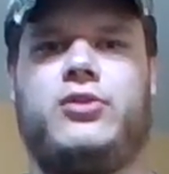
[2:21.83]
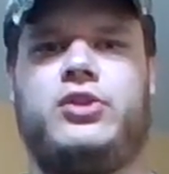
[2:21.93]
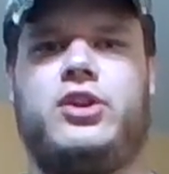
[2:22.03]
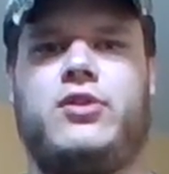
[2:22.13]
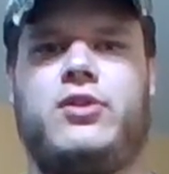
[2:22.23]
You
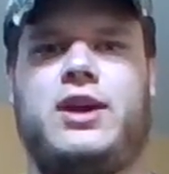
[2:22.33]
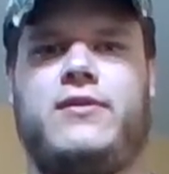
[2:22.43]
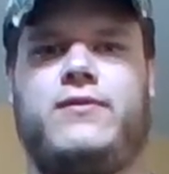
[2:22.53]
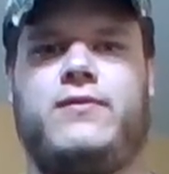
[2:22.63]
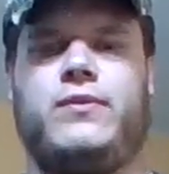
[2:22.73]
don't have
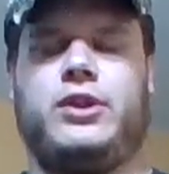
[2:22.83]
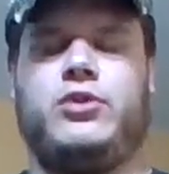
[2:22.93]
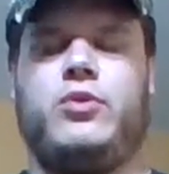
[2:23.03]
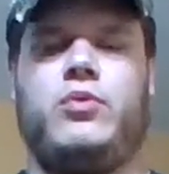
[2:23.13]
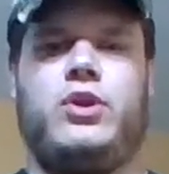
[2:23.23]

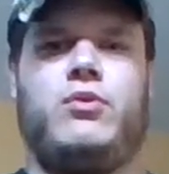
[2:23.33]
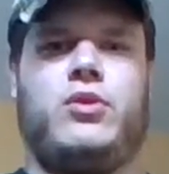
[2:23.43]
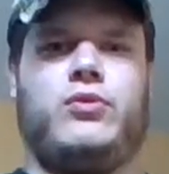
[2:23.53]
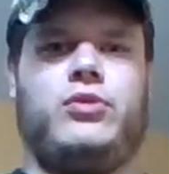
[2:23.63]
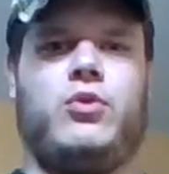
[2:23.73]
the
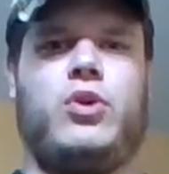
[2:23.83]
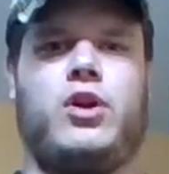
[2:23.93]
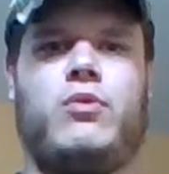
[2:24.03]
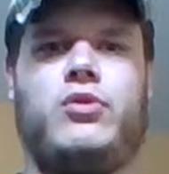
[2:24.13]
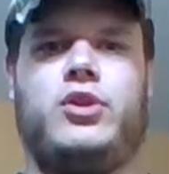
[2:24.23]
water
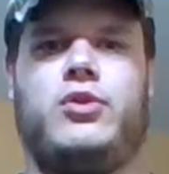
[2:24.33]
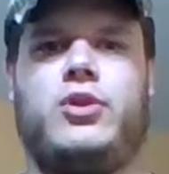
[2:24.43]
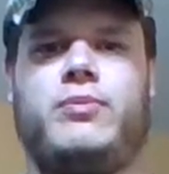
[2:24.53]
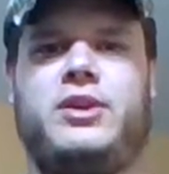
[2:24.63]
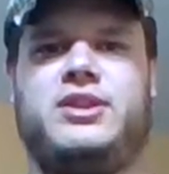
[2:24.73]
won't go
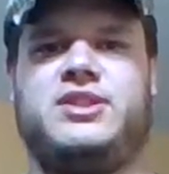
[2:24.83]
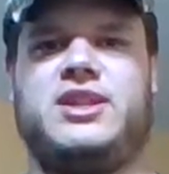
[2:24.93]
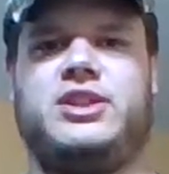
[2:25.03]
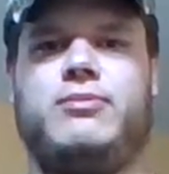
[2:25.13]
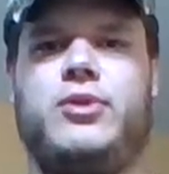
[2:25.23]
up
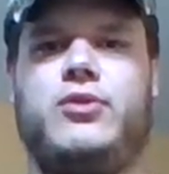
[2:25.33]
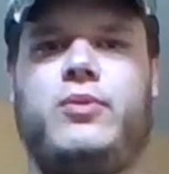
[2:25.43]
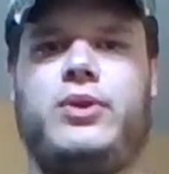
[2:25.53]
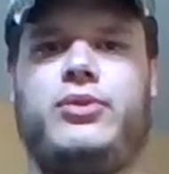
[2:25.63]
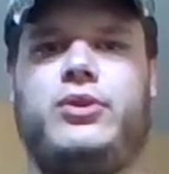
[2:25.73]
inside the boat
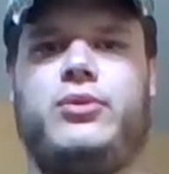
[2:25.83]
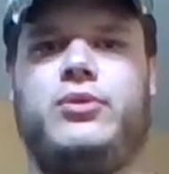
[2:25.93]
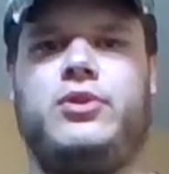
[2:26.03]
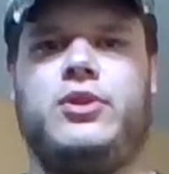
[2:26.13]
with you.